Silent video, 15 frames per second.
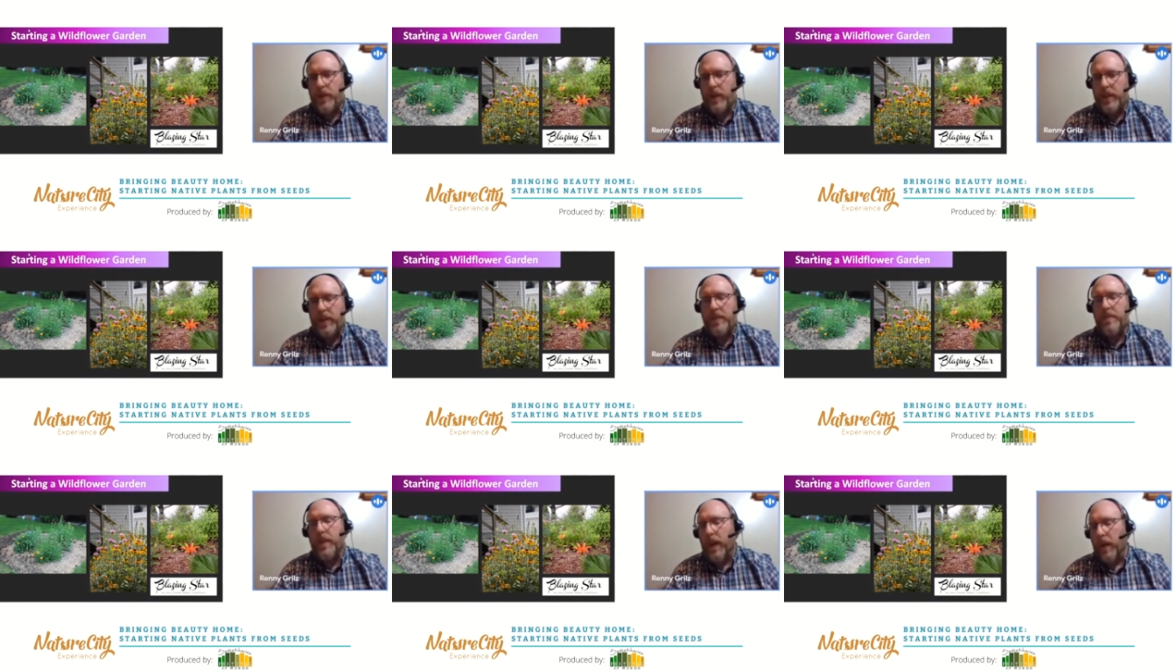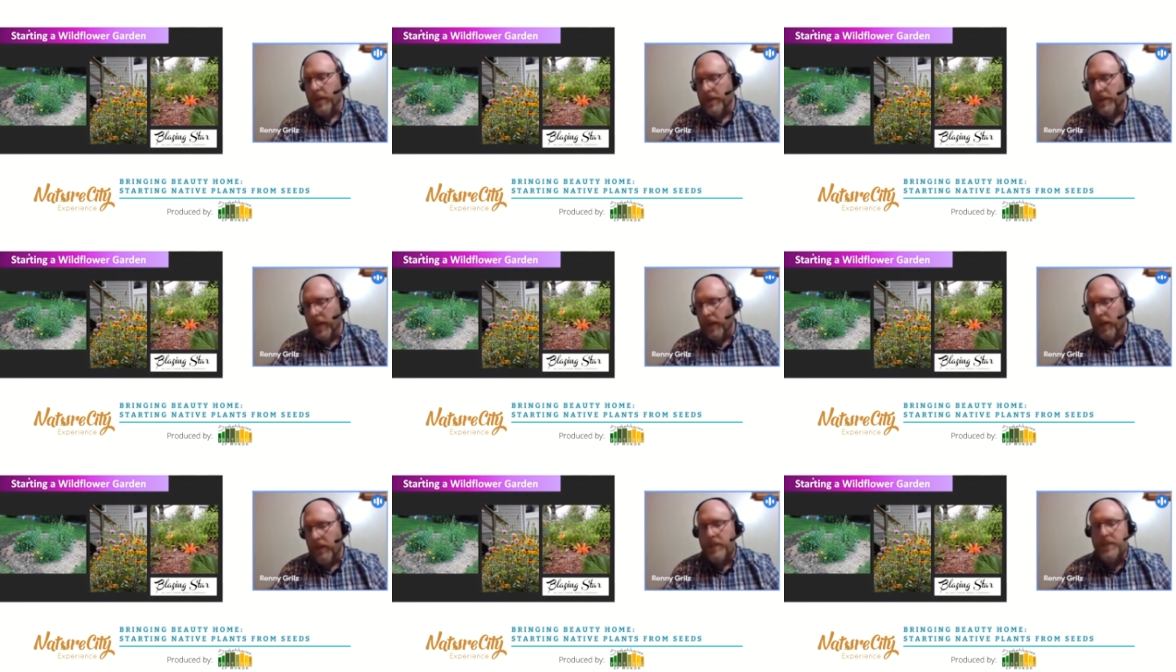at Lee Valley
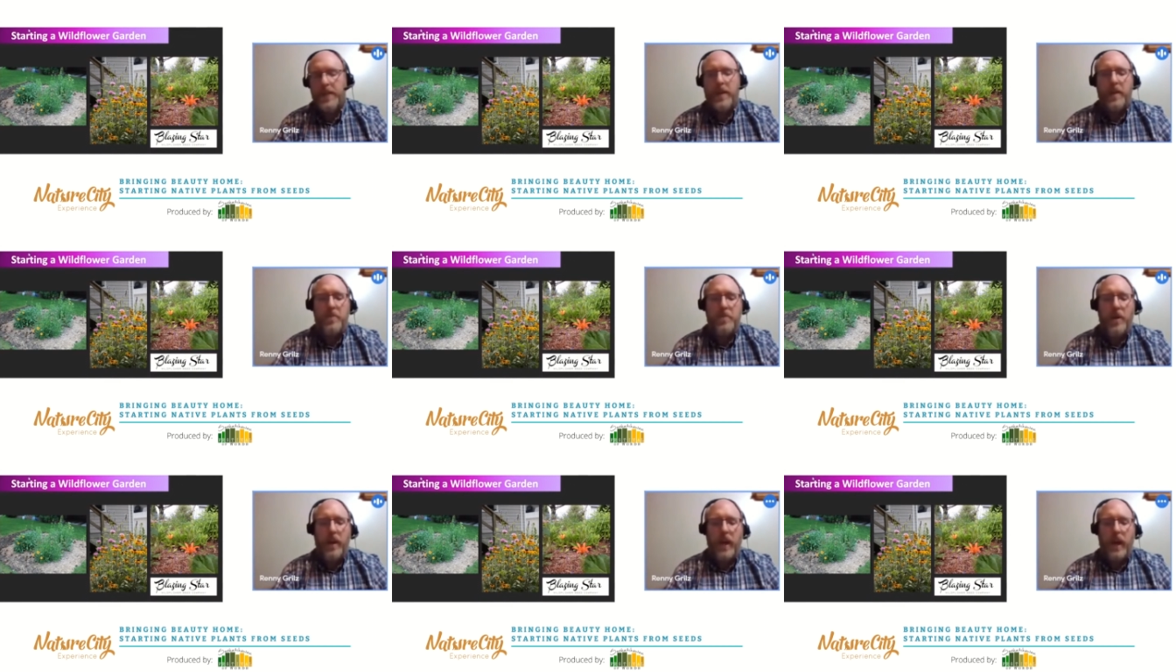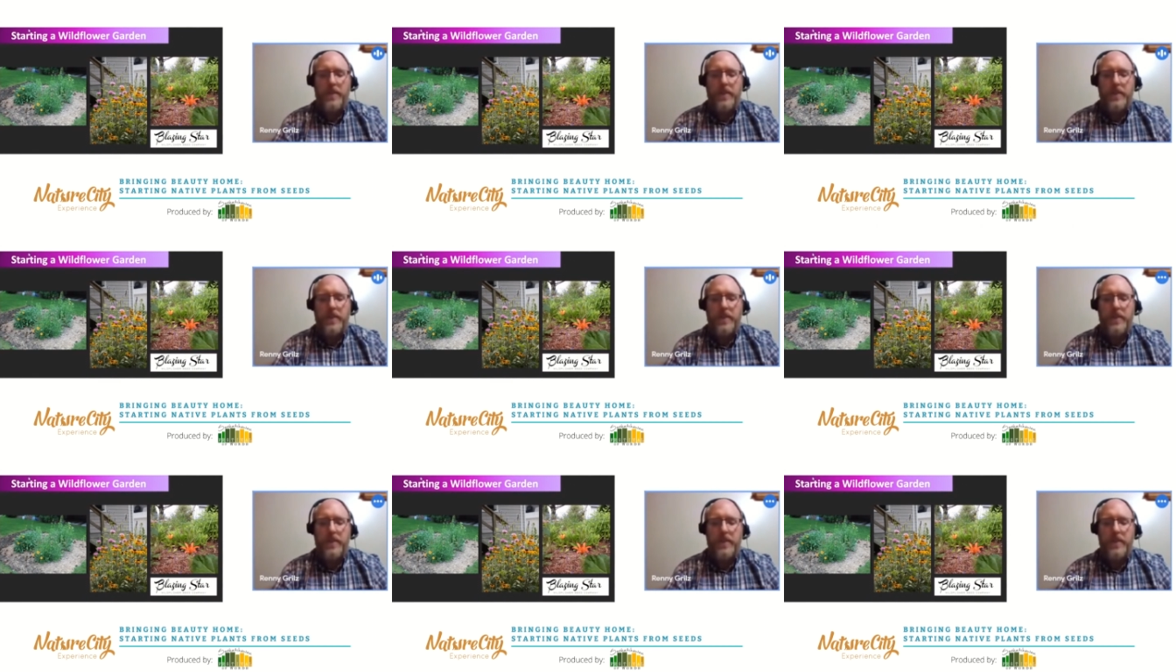carries them. I
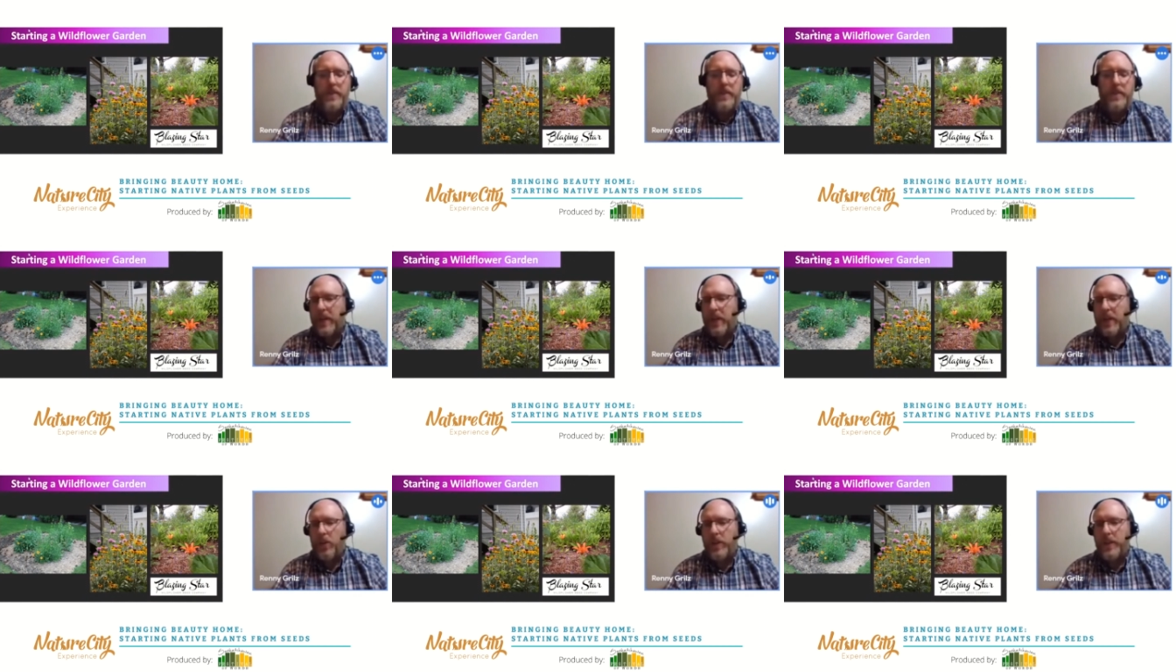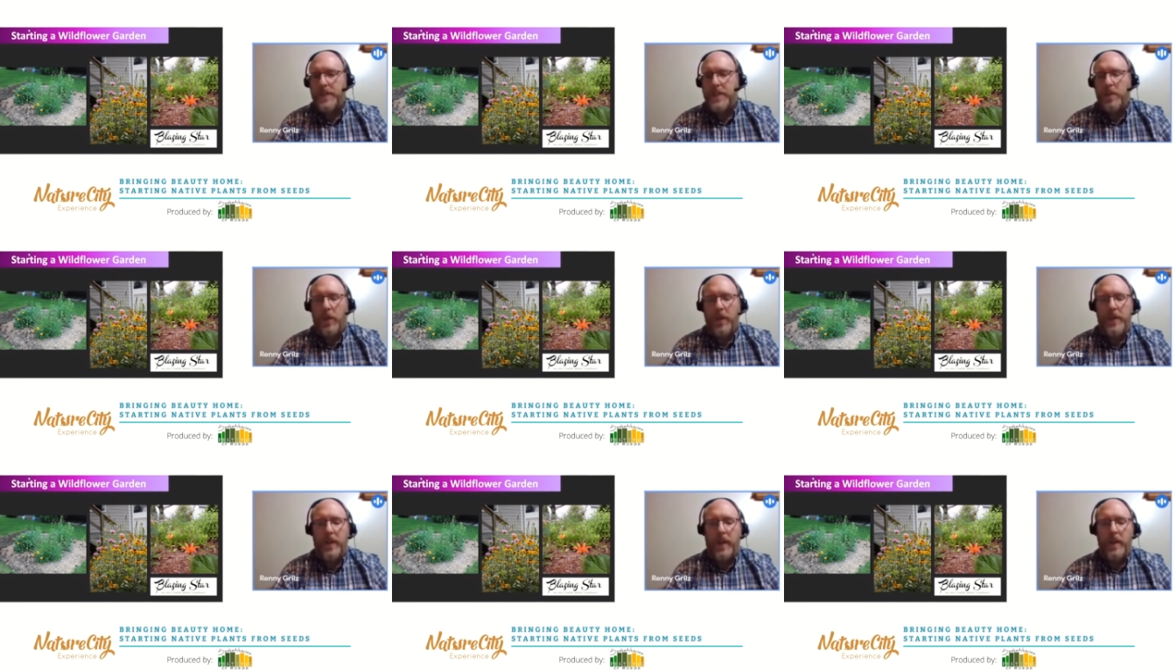think I've seen them
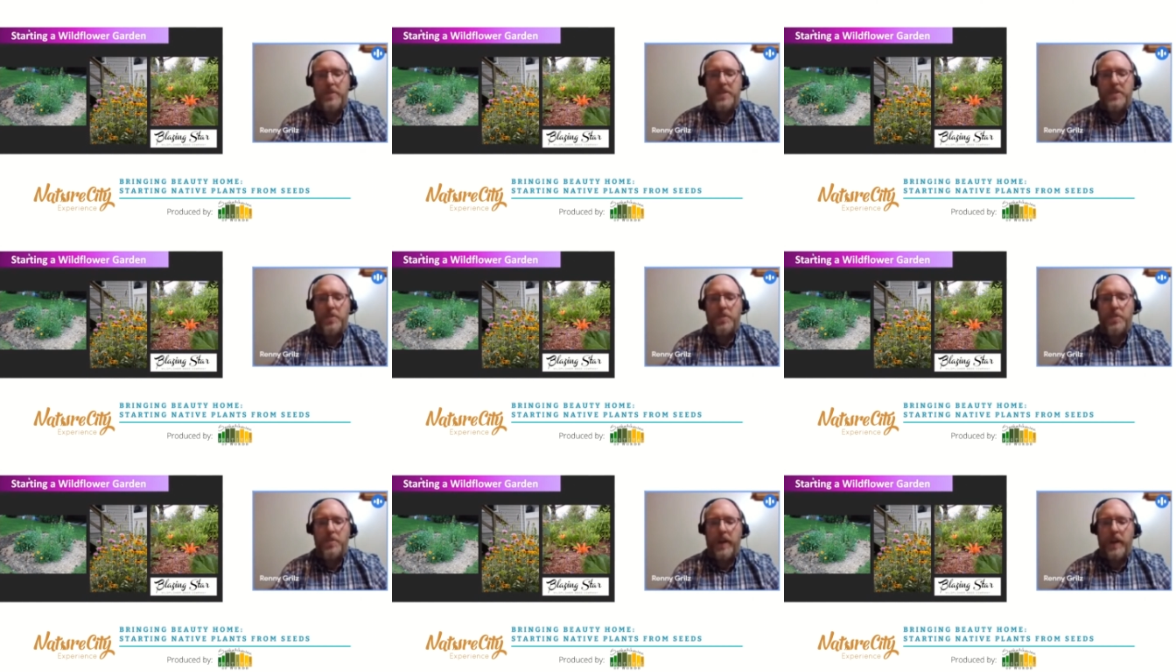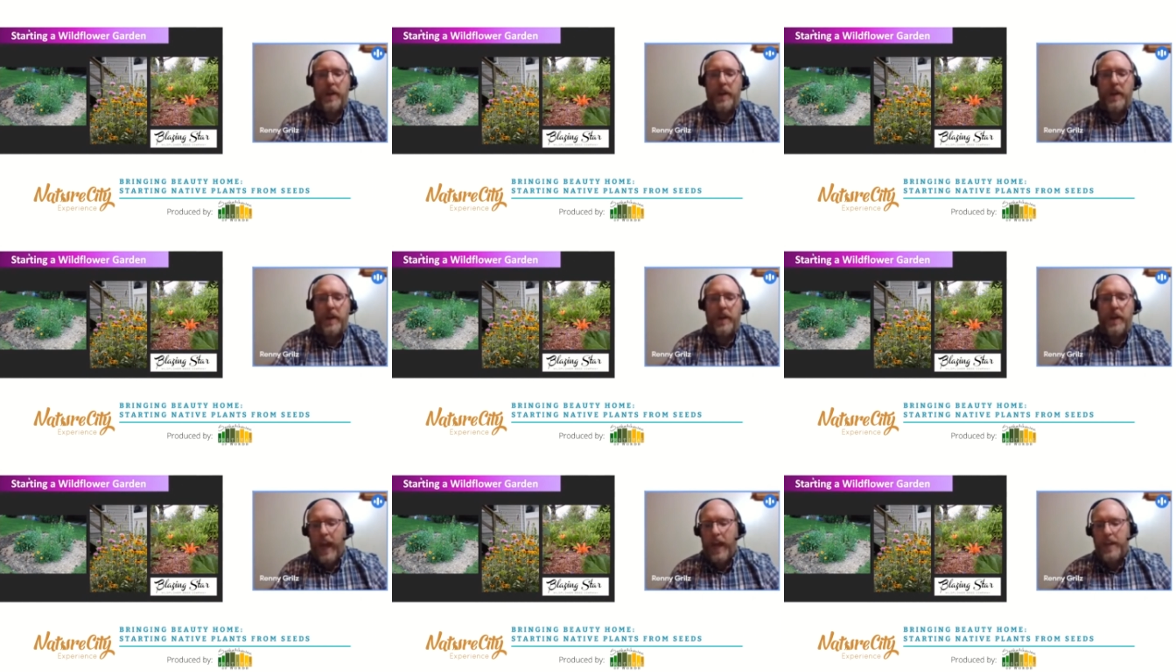at Early's at one time as
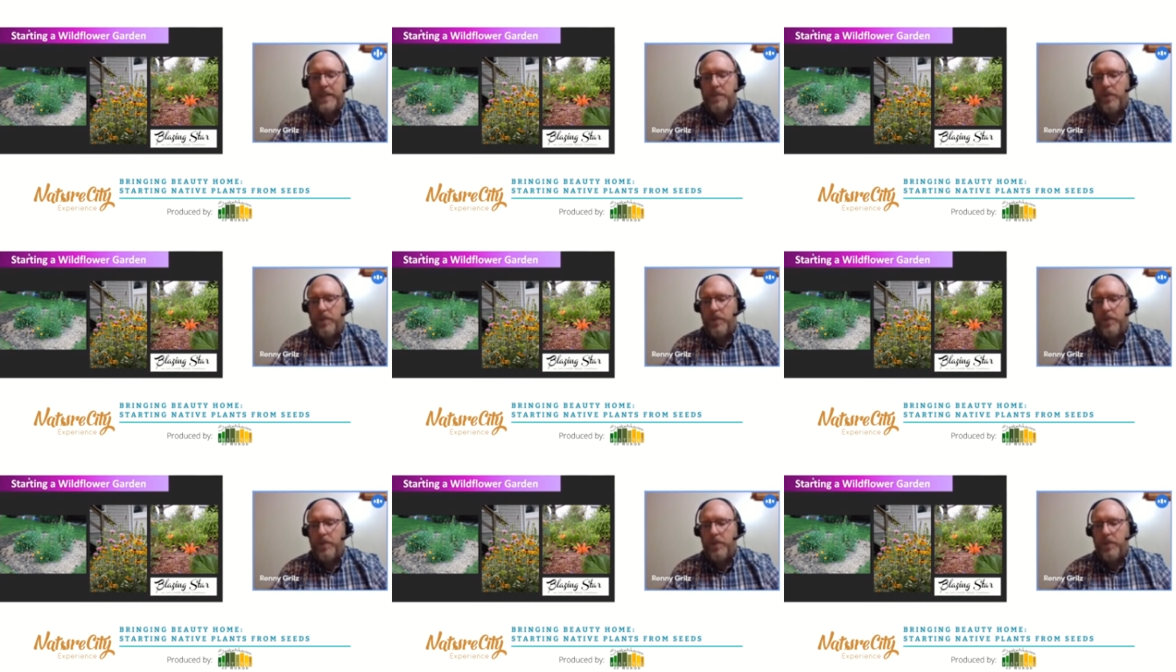well.